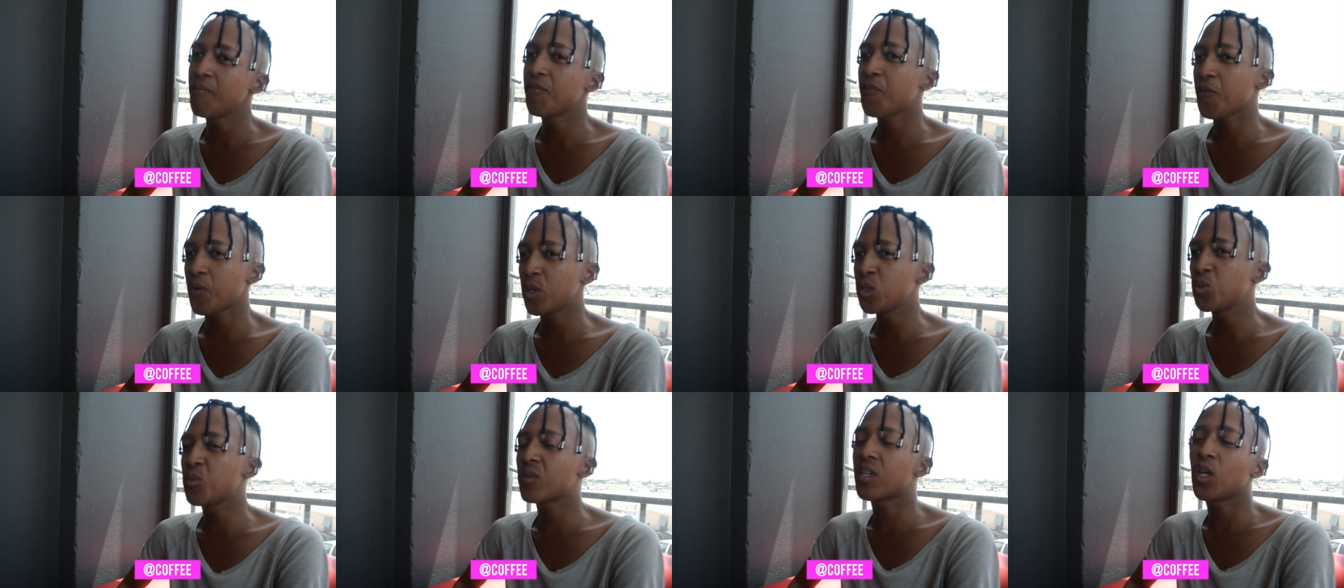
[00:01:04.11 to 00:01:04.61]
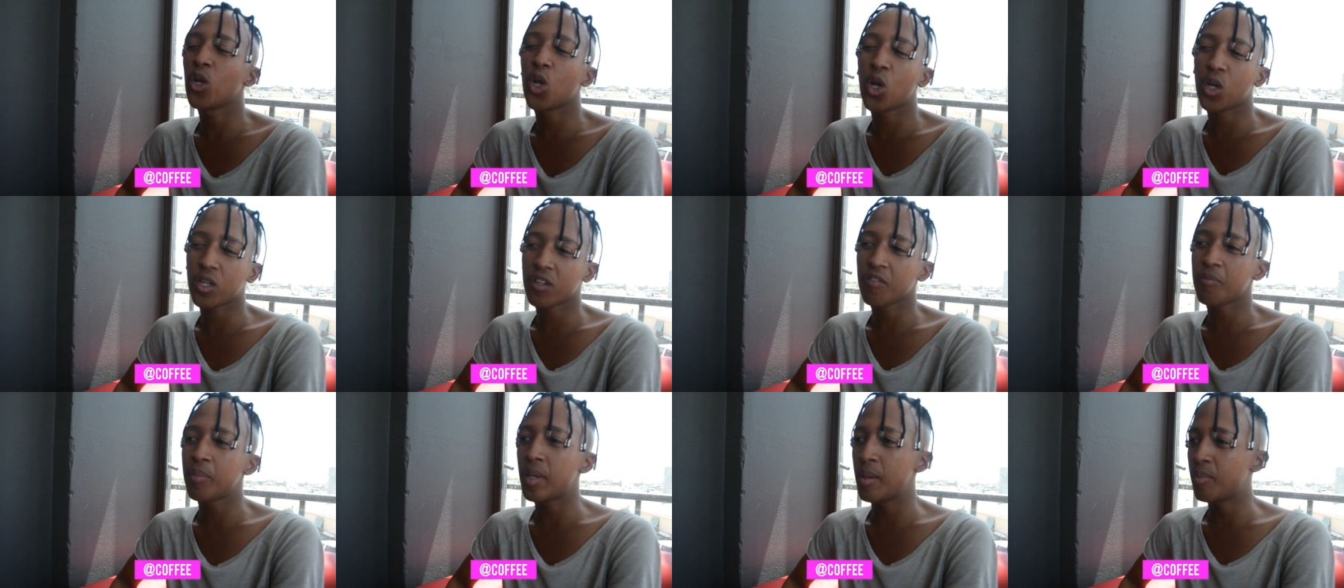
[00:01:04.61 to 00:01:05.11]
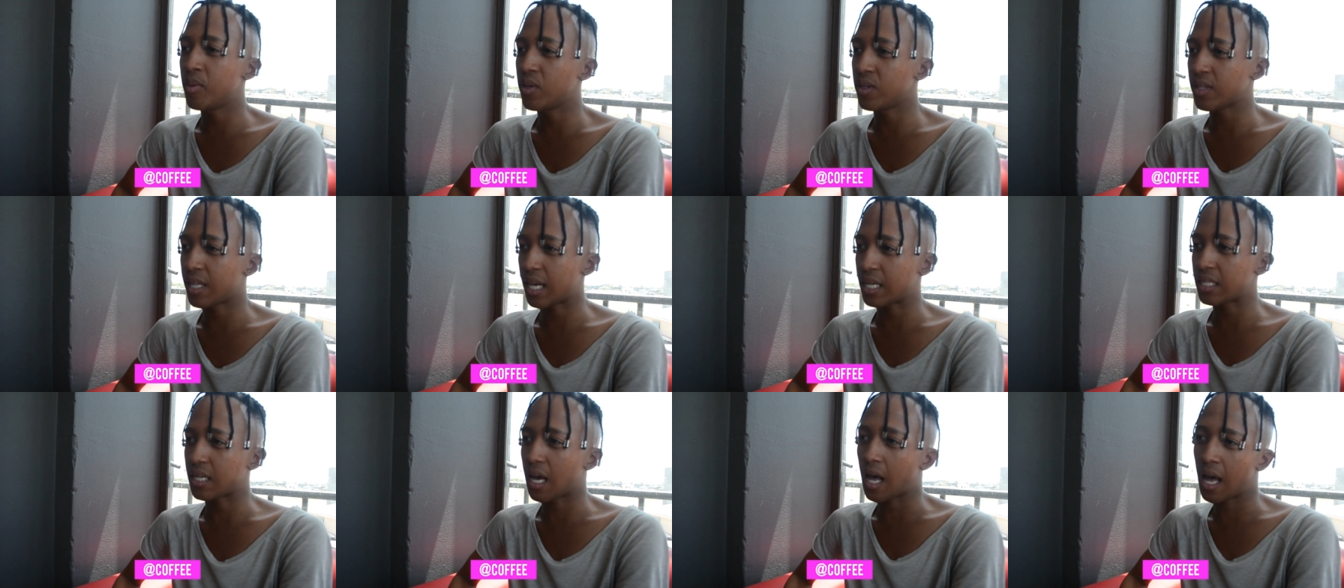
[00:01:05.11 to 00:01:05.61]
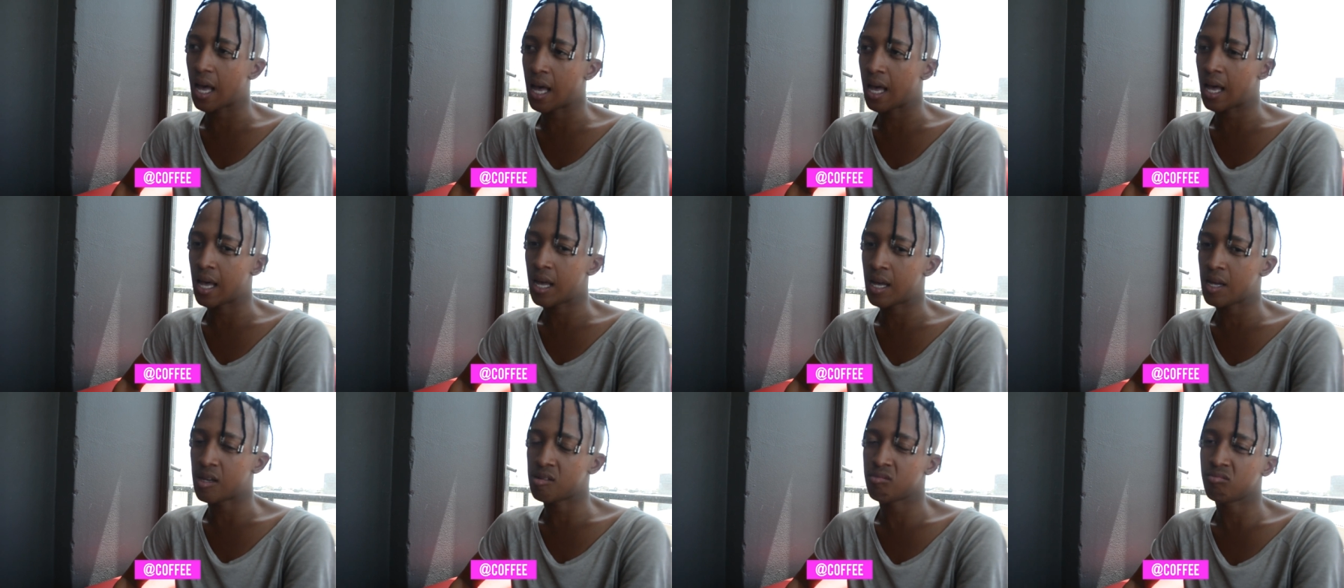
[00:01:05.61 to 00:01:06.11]
am friends with a lot of people that
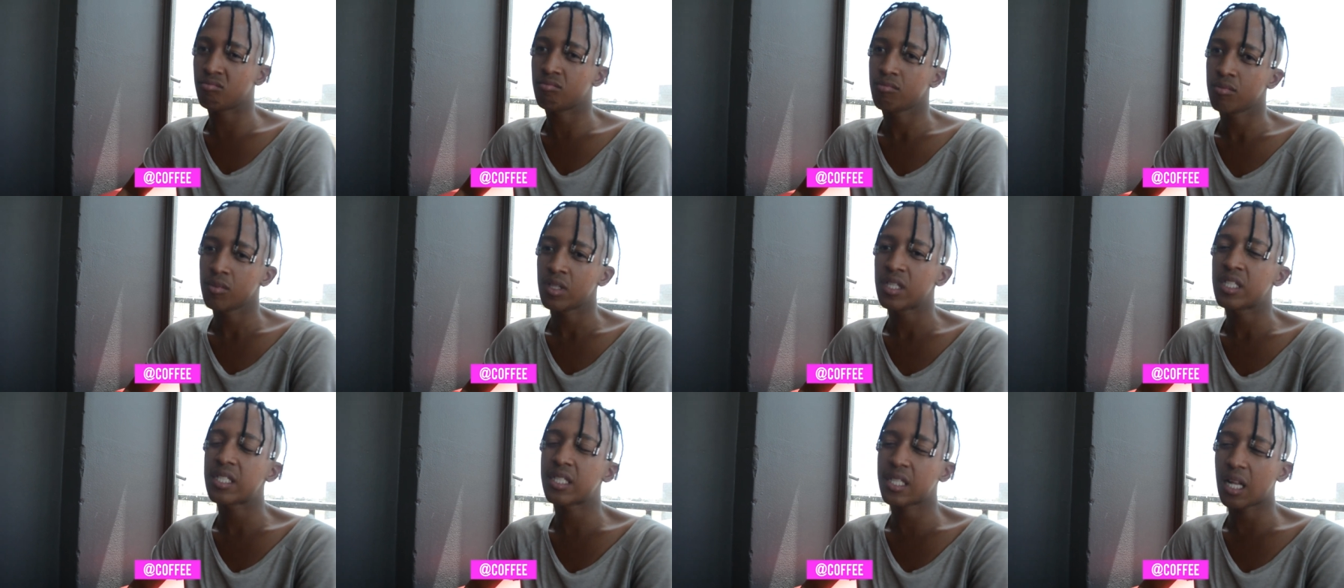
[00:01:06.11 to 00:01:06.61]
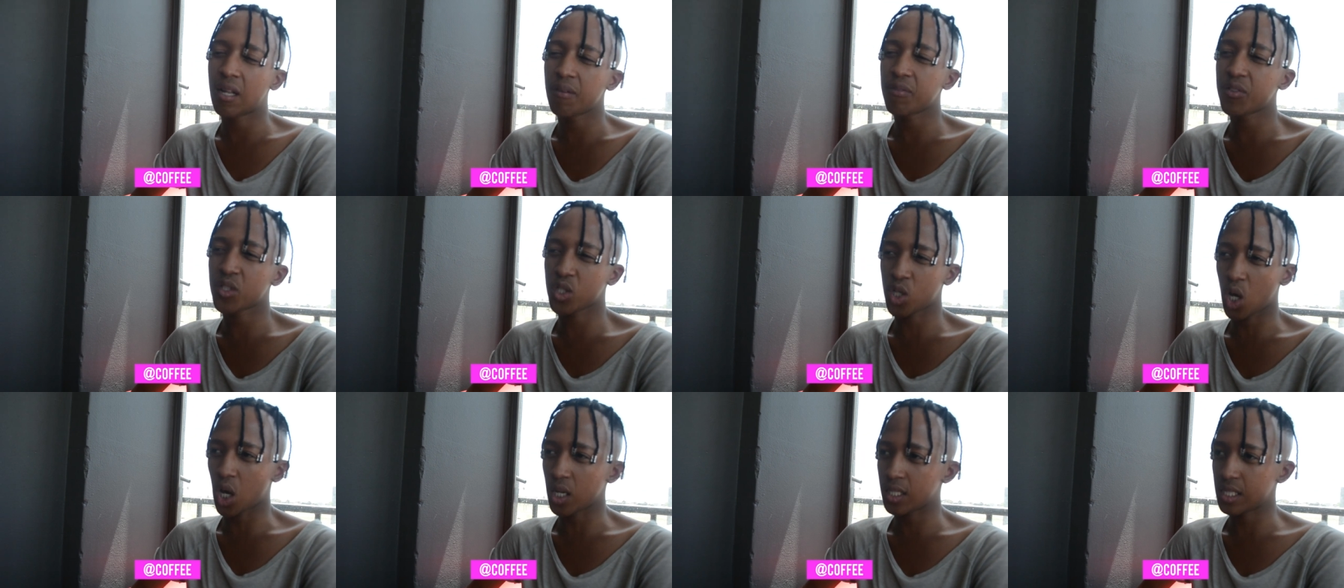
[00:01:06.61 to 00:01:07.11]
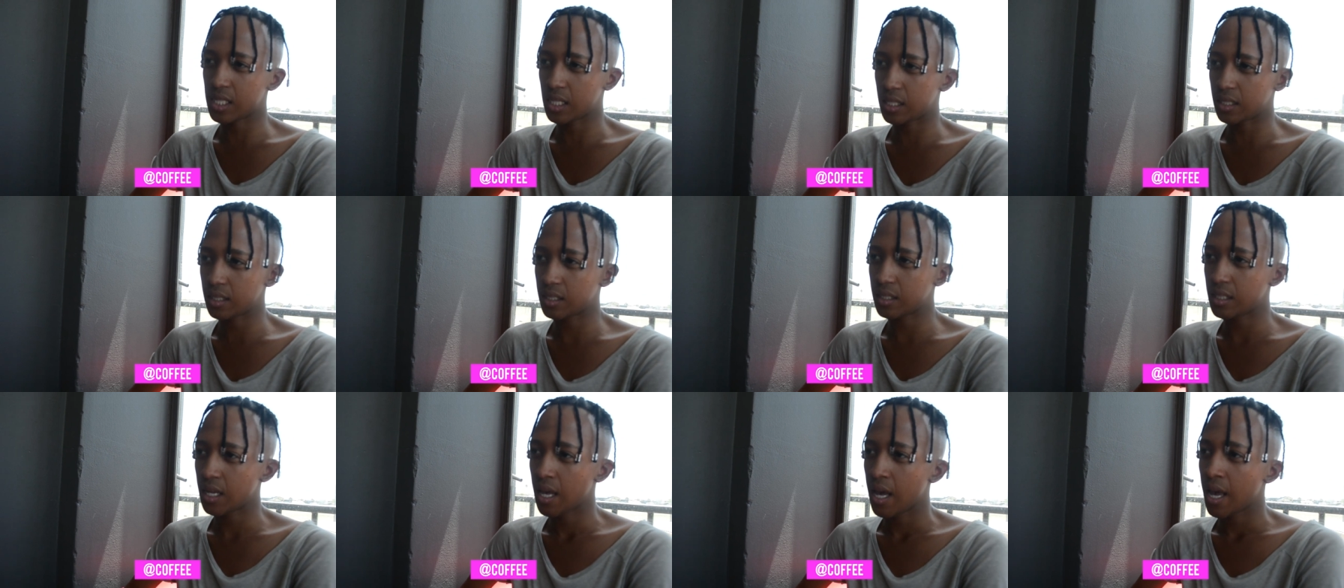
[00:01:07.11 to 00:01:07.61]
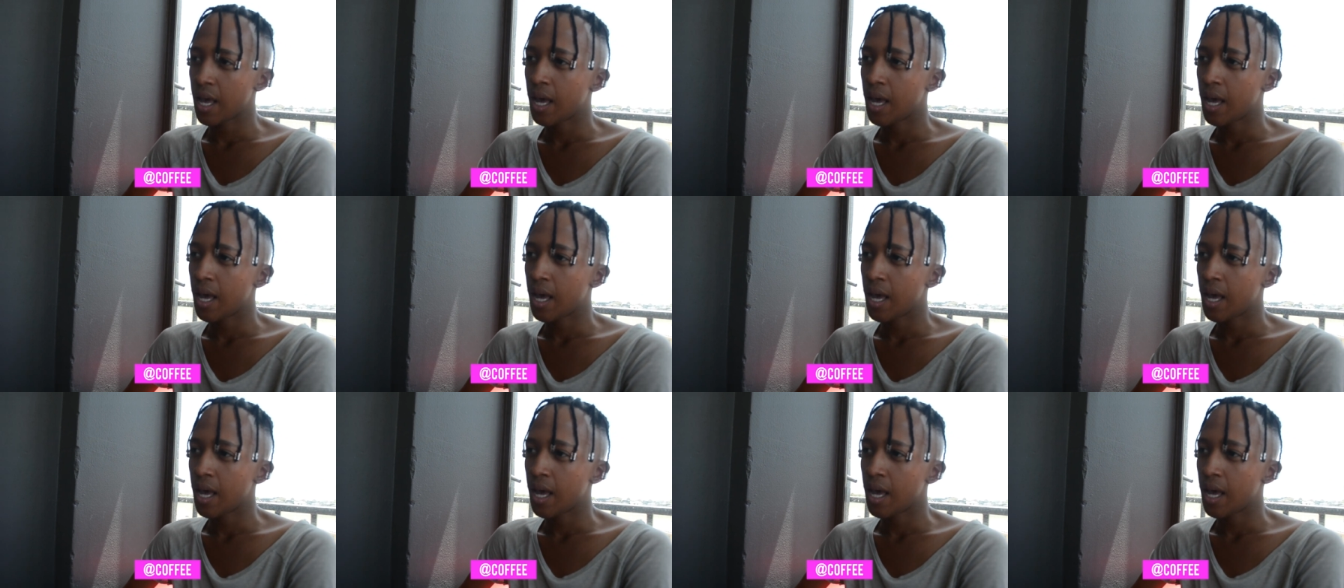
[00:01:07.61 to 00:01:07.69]
are self-starters,